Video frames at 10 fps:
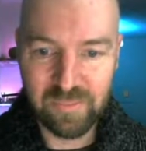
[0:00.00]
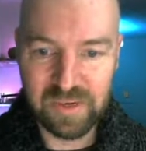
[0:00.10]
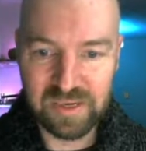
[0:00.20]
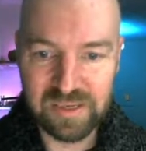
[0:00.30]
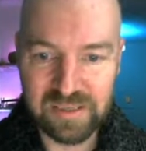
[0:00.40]

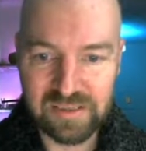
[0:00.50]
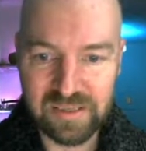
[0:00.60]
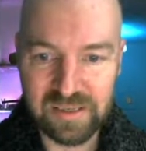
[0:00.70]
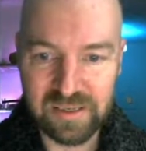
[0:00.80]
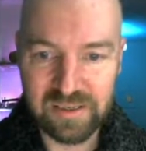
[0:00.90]
it gets
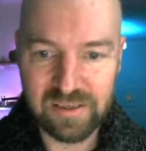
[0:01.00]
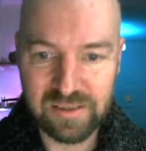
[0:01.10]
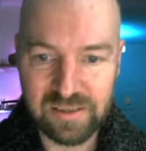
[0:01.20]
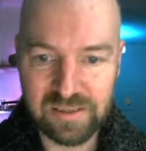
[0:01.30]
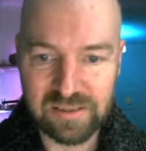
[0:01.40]
the
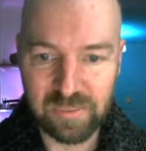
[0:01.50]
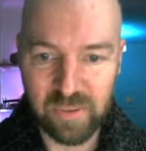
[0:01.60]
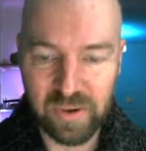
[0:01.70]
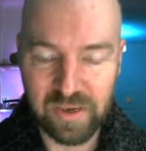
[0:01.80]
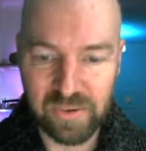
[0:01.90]

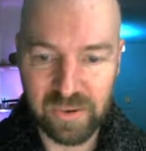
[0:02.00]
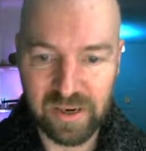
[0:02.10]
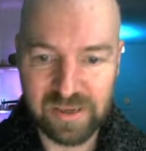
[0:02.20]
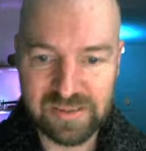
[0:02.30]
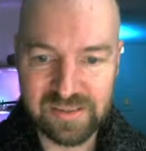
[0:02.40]
point
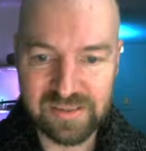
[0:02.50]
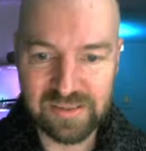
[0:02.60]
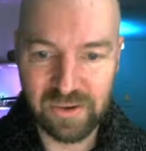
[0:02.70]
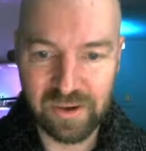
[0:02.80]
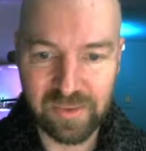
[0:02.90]
across.
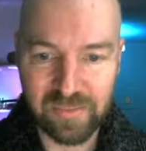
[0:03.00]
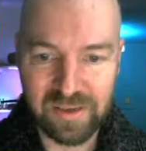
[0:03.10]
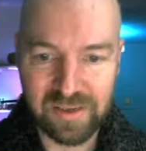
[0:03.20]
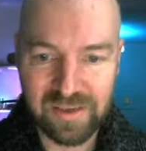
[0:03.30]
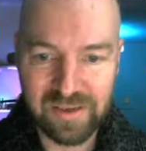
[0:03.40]
So
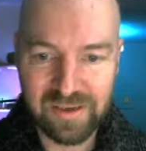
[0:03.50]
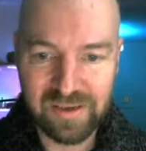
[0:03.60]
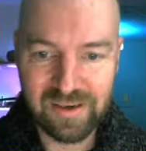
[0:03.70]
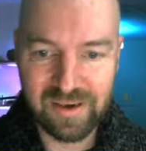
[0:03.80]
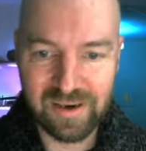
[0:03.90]

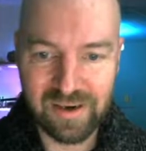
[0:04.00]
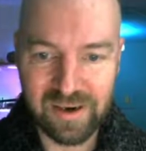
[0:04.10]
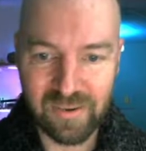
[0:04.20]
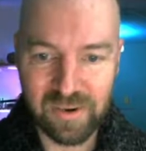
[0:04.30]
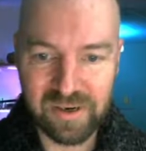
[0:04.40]

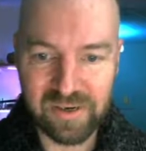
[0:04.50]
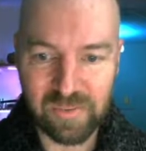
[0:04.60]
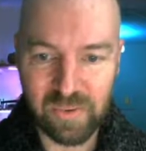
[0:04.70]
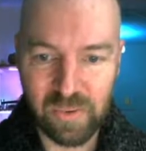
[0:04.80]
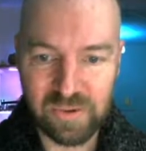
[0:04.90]
I wanted to
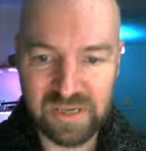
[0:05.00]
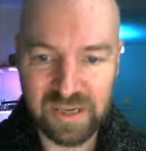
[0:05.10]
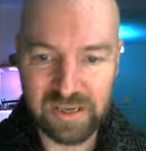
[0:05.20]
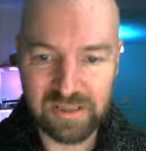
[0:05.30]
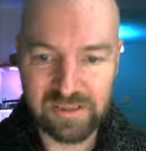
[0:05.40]
be
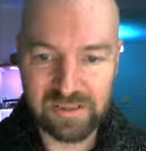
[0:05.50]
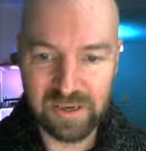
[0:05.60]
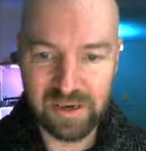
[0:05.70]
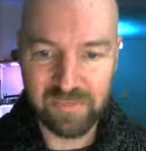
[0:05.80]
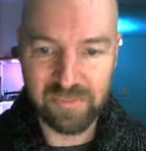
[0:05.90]
rotating this
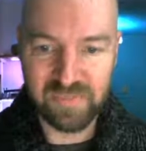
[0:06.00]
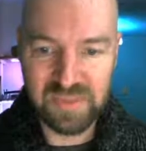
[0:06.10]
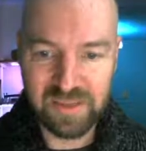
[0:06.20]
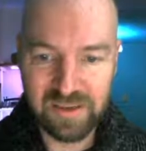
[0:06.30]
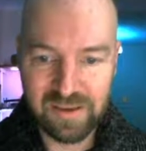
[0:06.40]
arm,
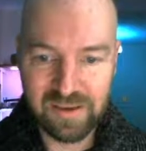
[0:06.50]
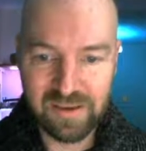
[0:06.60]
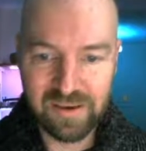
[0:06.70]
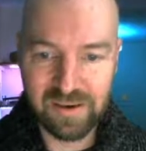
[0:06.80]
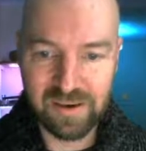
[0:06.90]

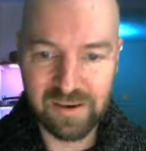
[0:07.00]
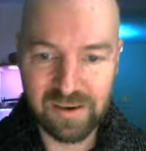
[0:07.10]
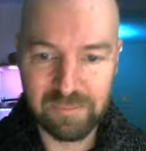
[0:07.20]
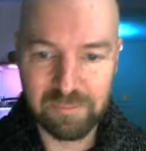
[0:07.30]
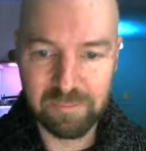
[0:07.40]

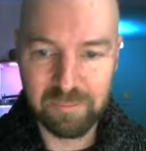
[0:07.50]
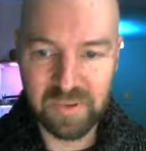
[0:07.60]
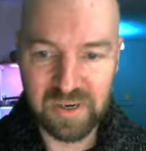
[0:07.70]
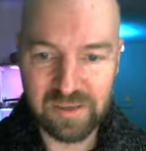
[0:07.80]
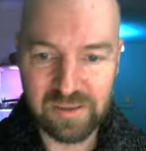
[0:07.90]

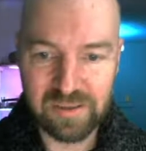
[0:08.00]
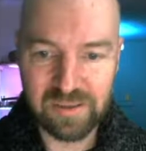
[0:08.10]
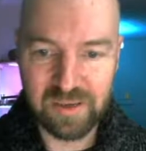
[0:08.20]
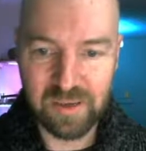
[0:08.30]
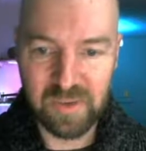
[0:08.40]
but
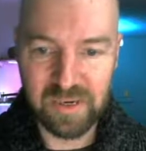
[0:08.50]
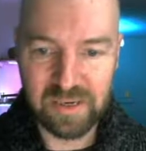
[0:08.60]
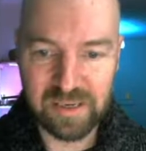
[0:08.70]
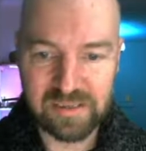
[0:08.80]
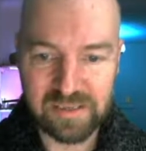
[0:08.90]
I mean,
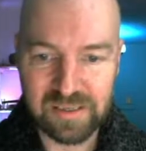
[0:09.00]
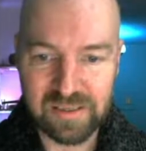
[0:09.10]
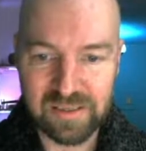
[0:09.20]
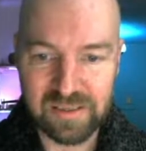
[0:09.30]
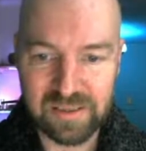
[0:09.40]
I guess
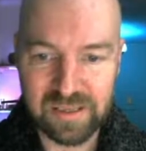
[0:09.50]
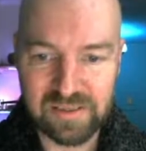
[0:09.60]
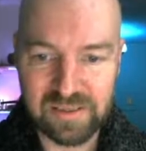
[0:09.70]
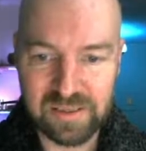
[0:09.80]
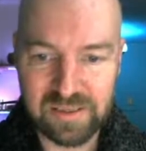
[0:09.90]
it
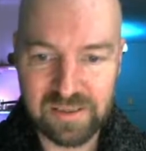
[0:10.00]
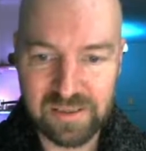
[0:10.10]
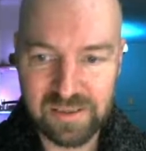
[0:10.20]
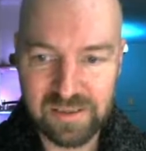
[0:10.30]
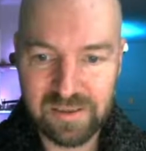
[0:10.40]
lets you,
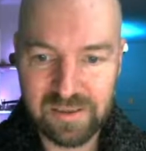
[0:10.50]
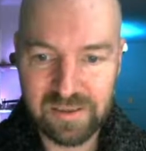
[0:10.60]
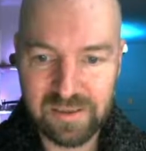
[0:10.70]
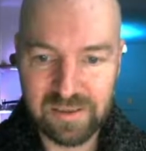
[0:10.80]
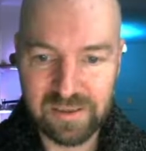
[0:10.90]

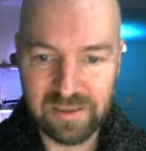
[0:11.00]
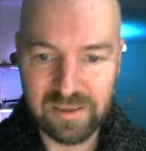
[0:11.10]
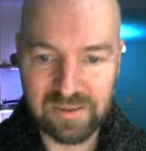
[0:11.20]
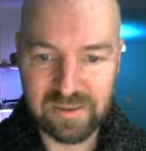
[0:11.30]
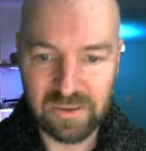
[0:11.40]
it
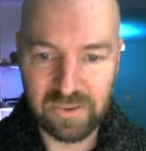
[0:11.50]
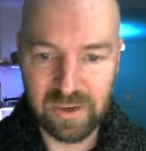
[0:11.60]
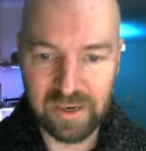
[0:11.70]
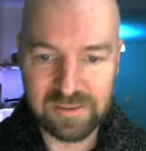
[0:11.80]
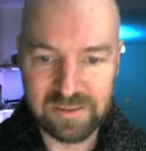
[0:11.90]
gets it
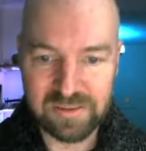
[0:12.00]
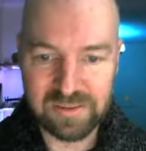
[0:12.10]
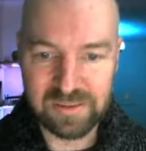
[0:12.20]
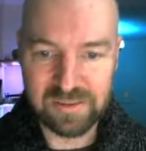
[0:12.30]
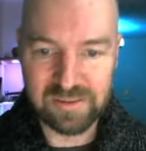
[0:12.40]

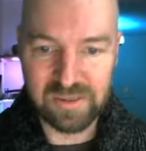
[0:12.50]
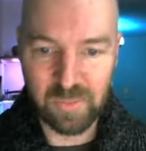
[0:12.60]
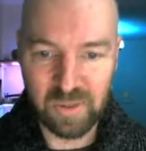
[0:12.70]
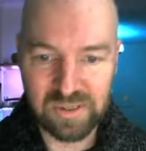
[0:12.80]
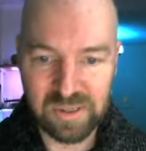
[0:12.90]
across in
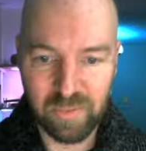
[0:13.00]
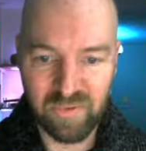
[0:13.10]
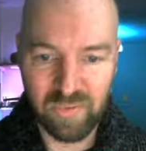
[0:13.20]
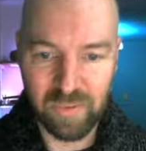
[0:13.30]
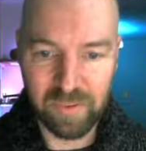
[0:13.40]
some way, shape, or
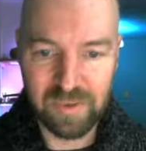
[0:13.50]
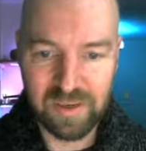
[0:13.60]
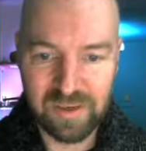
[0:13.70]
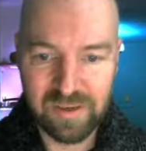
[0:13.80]
form.